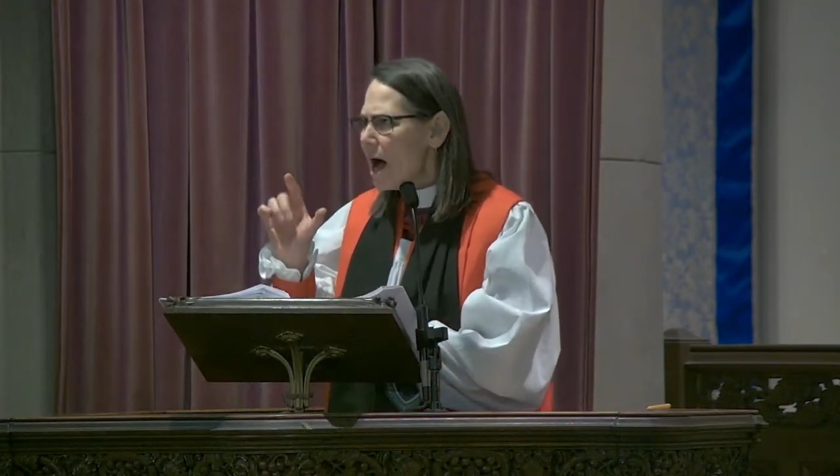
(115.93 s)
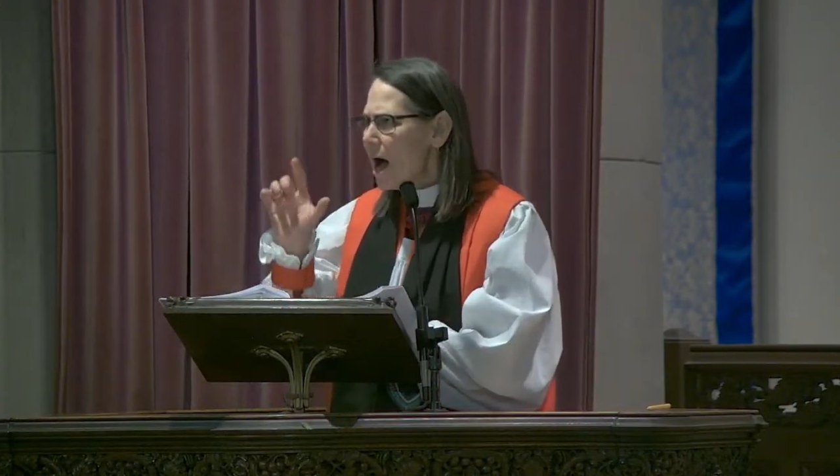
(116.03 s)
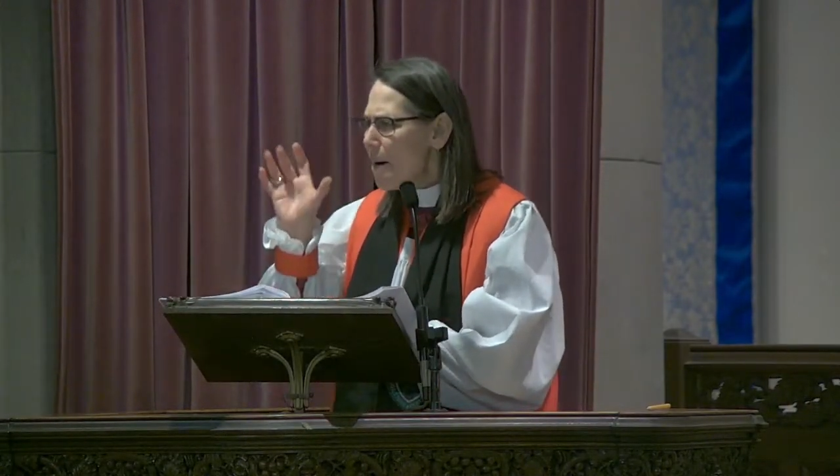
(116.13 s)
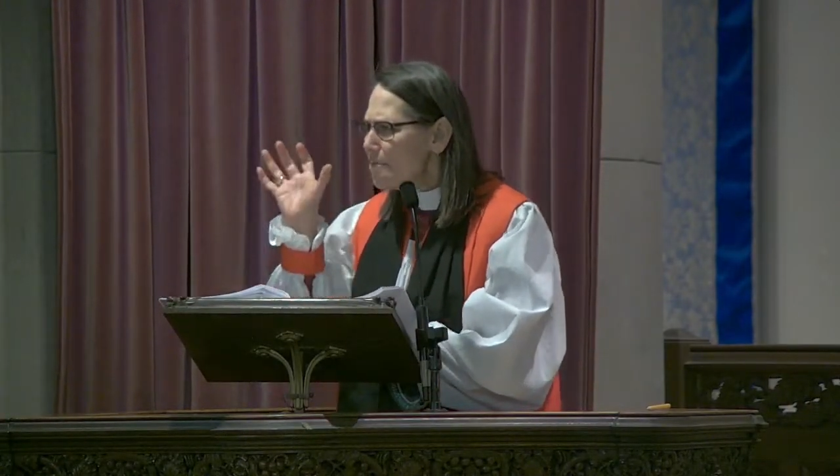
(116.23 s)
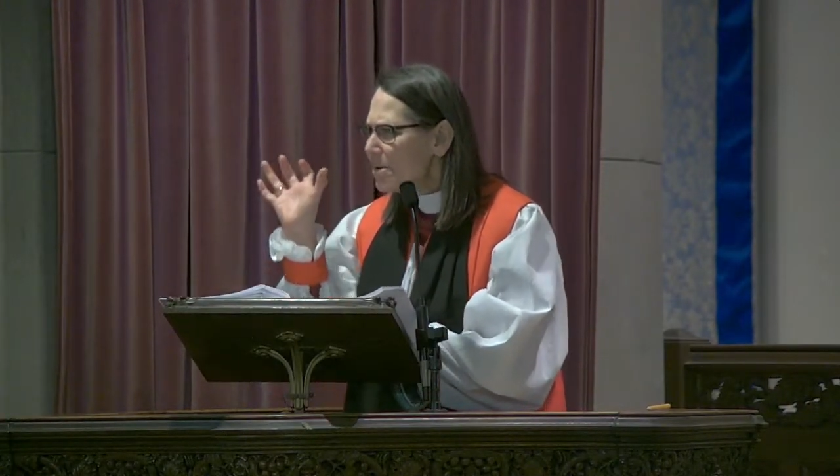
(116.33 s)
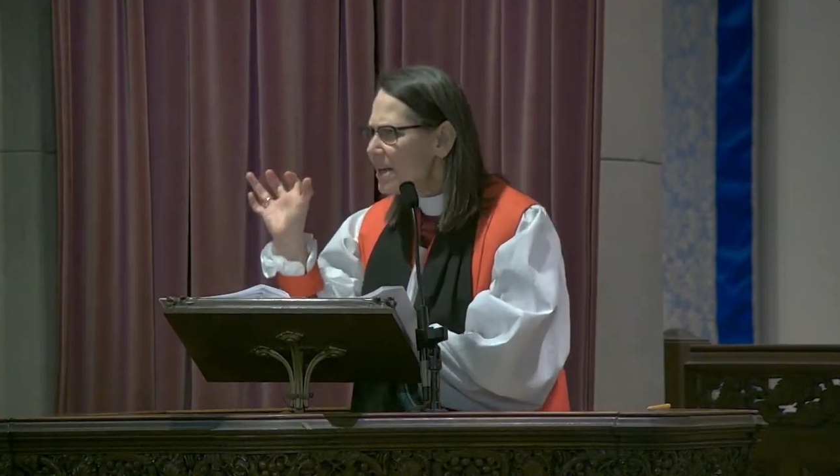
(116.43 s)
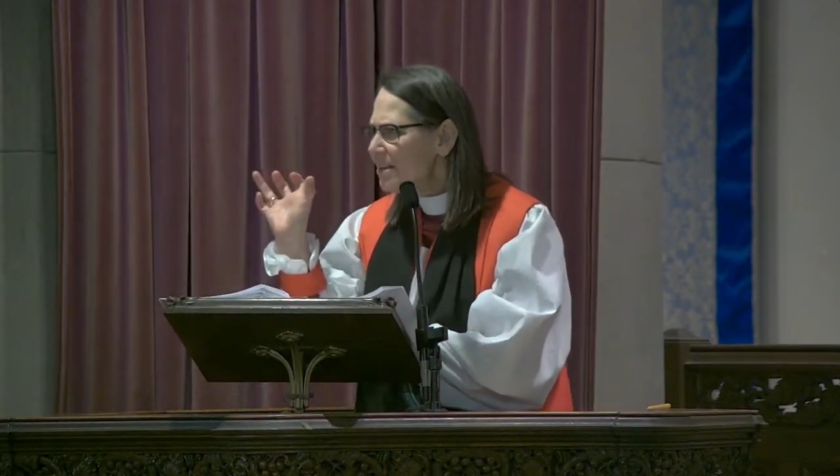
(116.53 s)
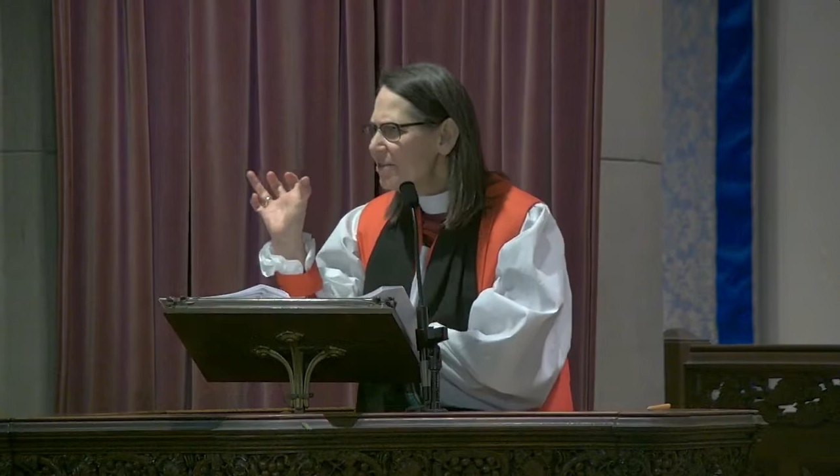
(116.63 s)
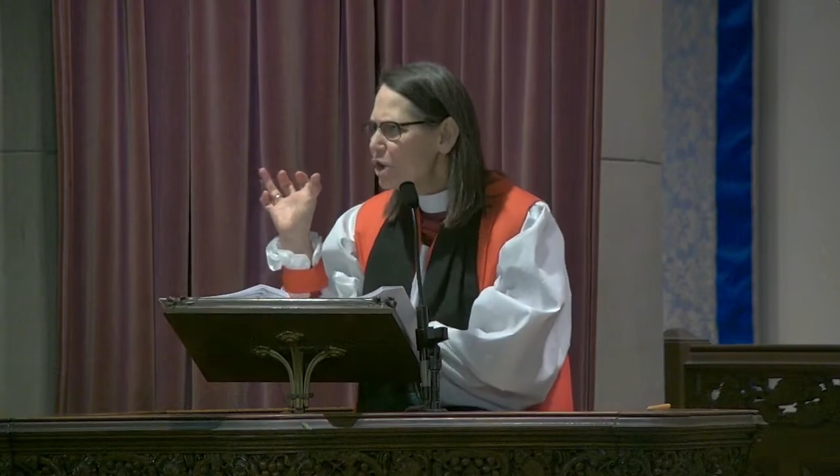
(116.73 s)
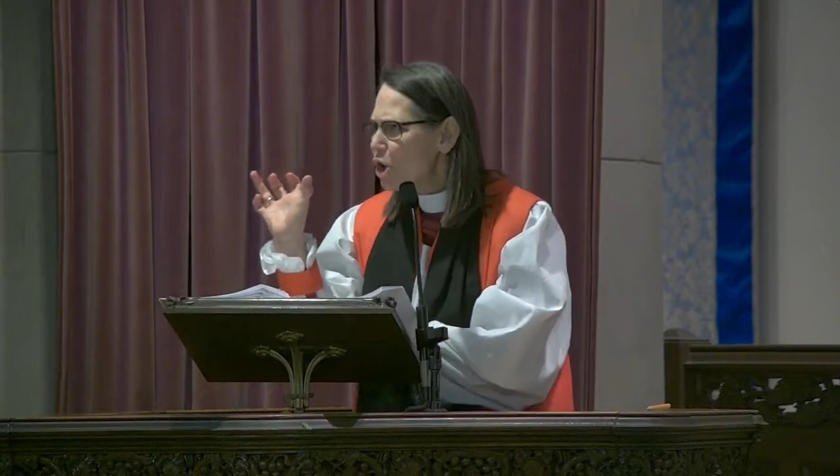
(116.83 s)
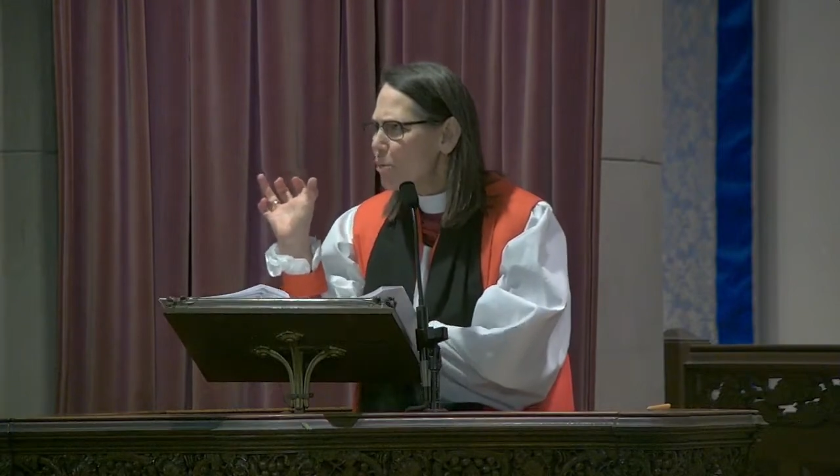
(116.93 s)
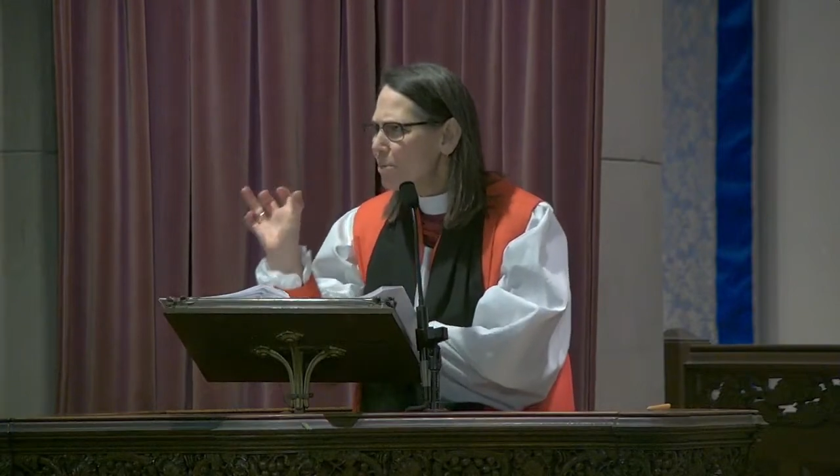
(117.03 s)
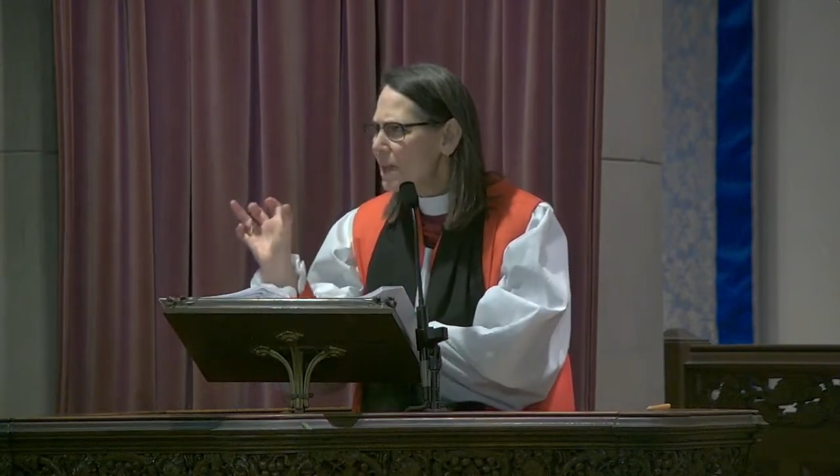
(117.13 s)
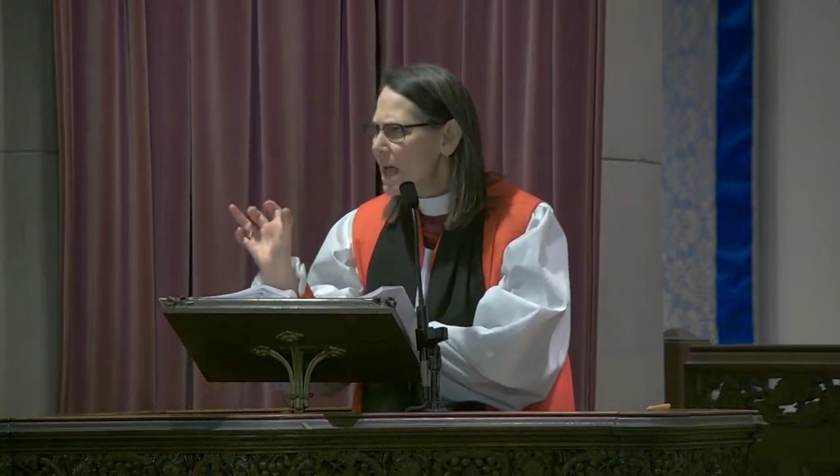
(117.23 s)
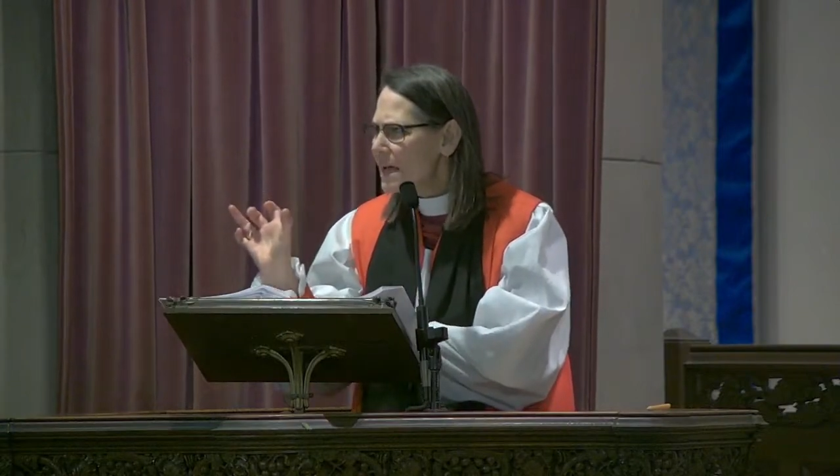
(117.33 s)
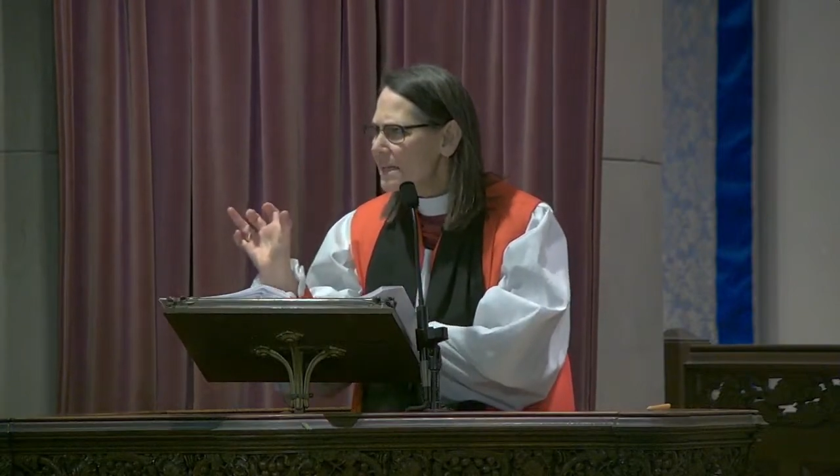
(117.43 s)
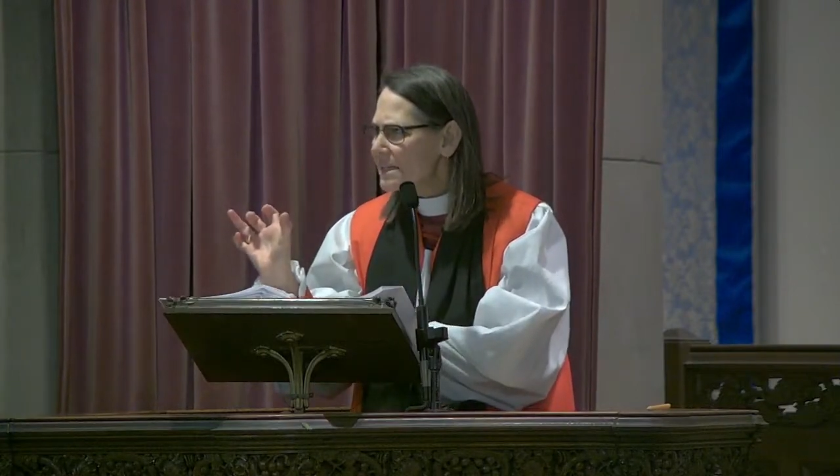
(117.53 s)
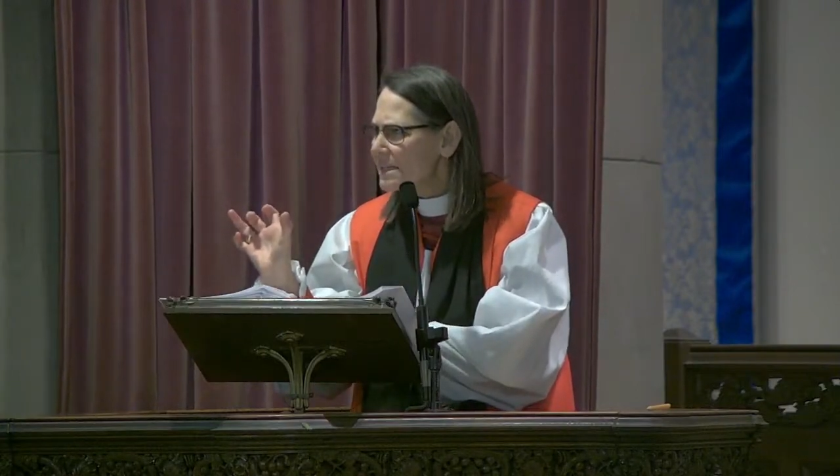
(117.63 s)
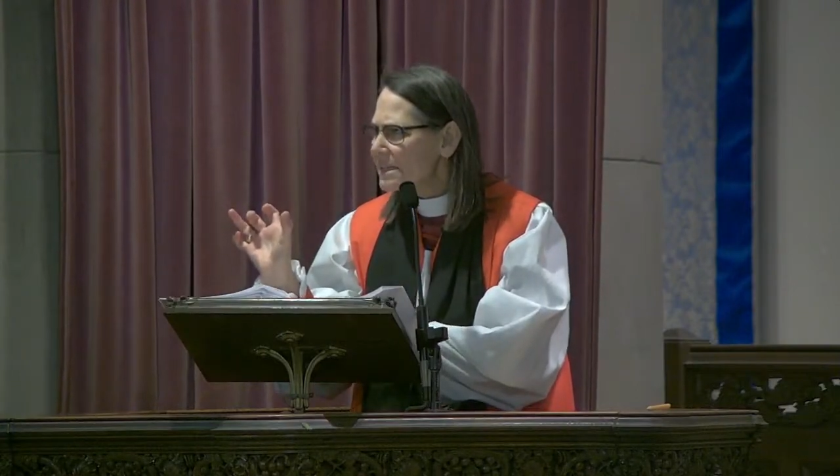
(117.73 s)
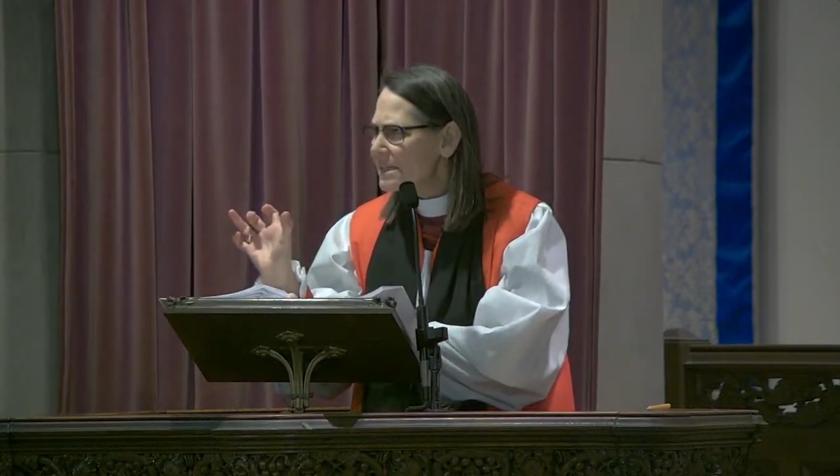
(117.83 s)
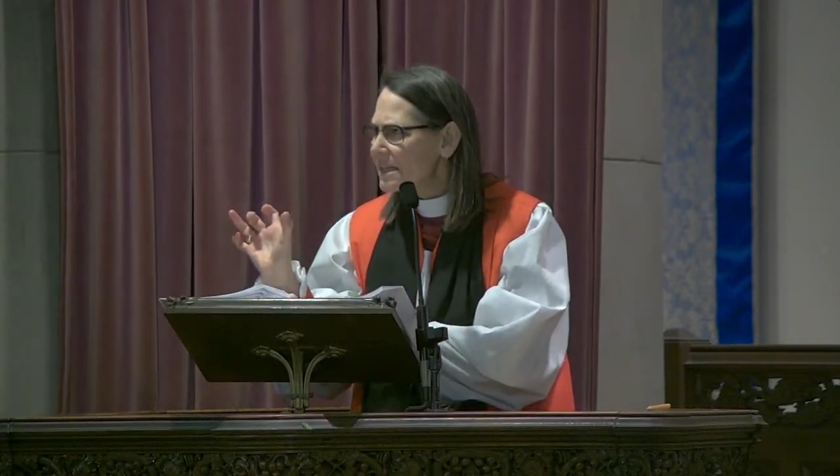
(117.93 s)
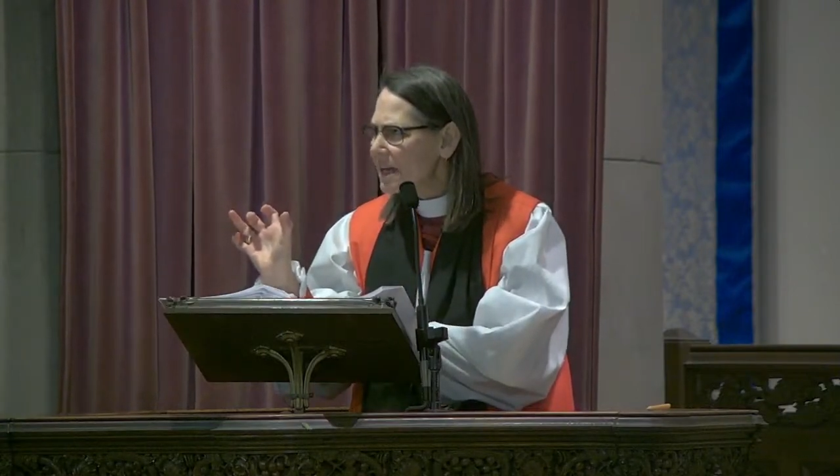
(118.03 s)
a pivotal place,